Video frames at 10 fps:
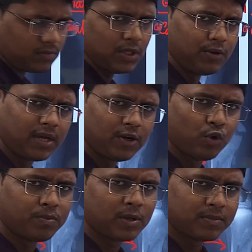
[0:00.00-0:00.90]
you can
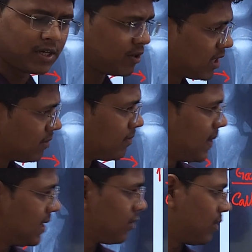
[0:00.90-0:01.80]
know from radiograph
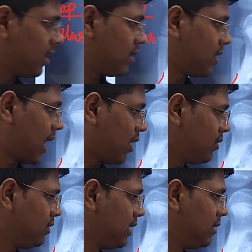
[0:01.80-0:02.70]
by
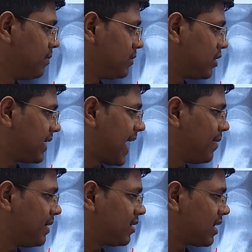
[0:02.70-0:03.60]
how the
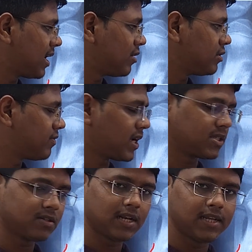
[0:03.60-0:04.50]
diameter around the
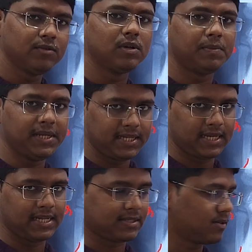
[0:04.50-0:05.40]
fracture line will be
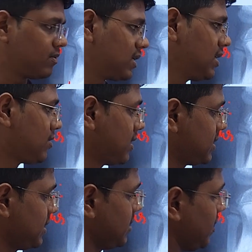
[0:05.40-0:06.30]
increased. Okay, you can
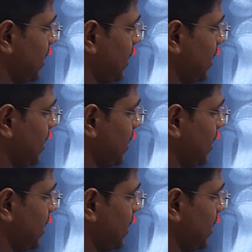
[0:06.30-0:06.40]
see the